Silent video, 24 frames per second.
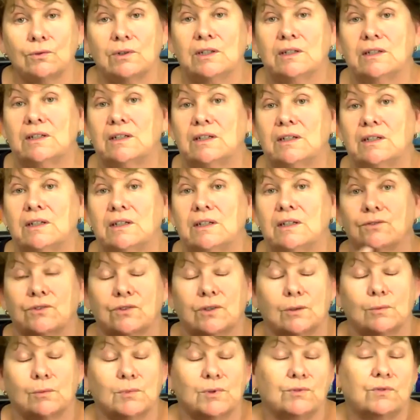We didn't have
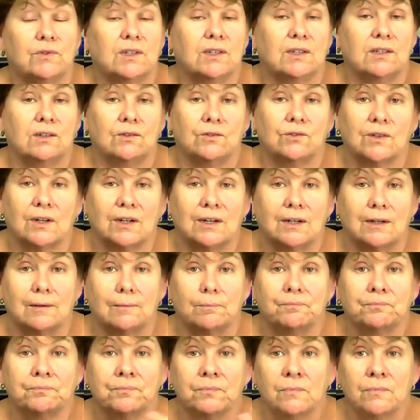some of these uh,